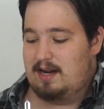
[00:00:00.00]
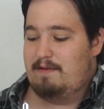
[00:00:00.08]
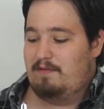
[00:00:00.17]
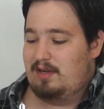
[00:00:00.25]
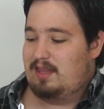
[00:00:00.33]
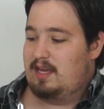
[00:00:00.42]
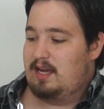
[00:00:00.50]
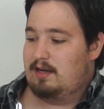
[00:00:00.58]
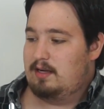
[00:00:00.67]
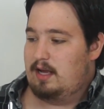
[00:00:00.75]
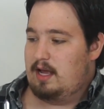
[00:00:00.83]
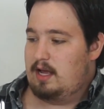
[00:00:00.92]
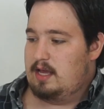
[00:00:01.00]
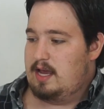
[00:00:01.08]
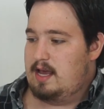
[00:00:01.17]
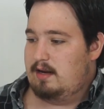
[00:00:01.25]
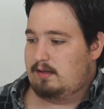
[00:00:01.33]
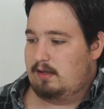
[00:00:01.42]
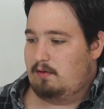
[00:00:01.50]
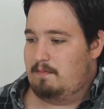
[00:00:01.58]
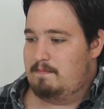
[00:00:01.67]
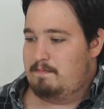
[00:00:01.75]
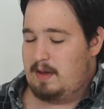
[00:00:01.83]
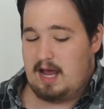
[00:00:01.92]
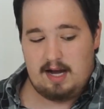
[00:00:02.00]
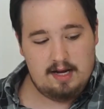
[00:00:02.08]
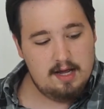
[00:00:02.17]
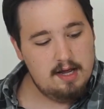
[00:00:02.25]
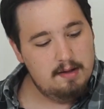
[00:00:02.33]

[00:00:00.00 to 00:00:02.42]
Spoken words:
and everything in a little bit.